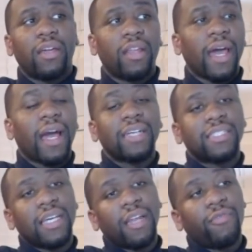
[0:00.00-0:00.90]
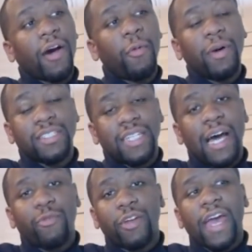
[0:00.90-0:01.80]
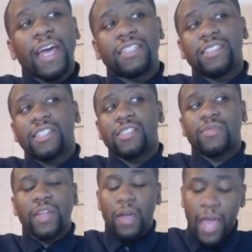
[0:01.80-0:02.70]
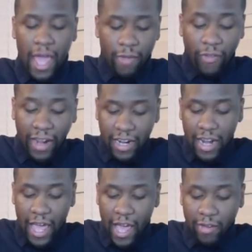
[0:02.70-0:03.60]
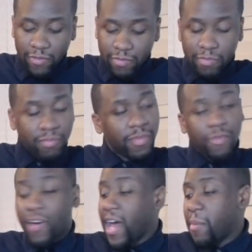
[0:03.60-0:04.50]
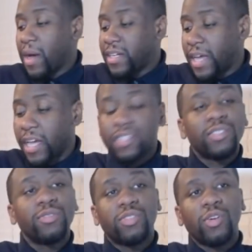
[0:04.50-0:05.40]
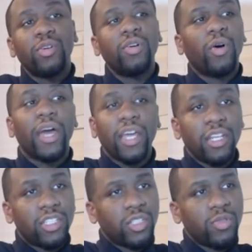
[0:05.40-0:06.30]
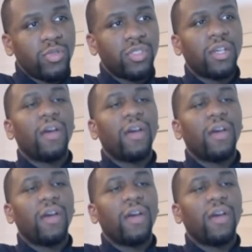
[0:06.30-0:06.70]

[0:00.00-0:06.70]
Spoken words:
Like I said, if I was not reacting to this video, if I had my dance shoes on or any shoes,